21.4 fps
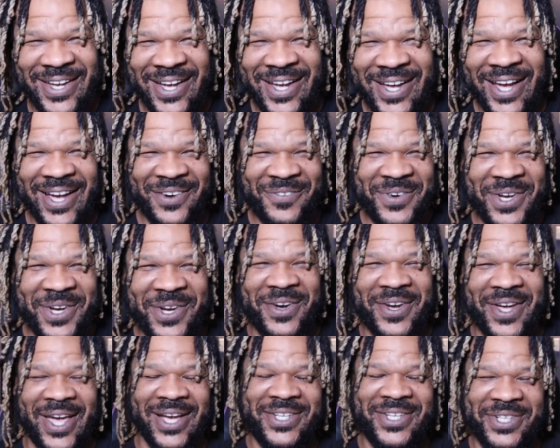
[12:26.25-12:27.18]
And we're gonna
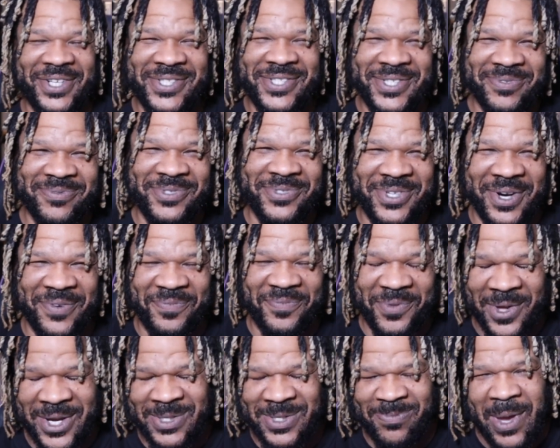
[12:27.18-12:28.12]
get you some
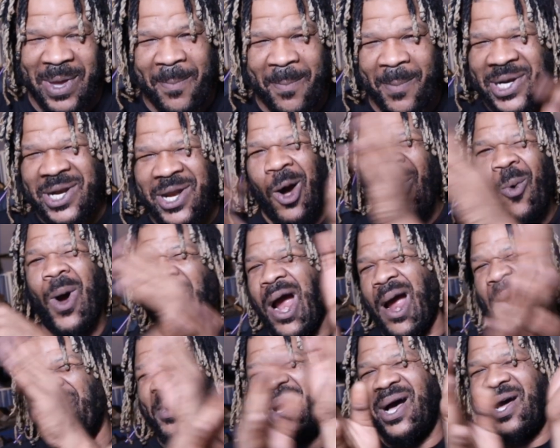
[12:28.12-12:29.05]
triploids, man. But don't worry
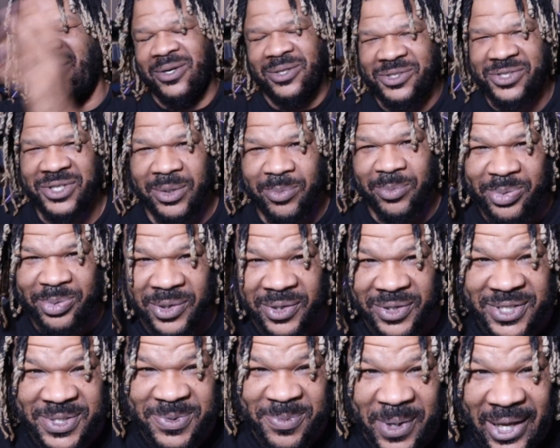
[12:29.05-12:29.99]
about no
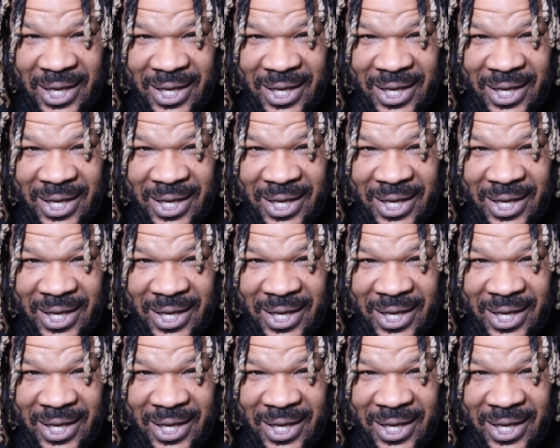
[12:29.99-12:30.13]
triploids, man,